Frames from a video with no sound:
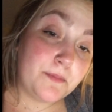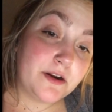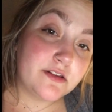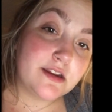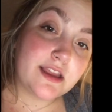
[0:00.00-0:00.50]

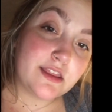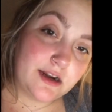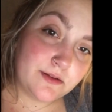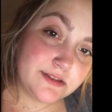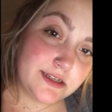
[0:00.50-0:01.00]
than I thought
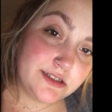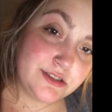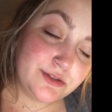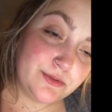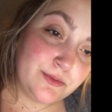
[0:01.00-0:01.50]
I was going to
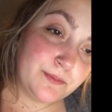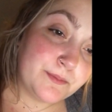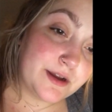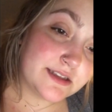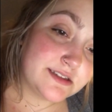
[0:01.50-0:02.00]
do,
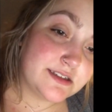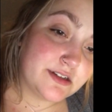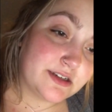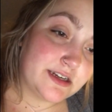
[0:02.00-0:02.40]
but still need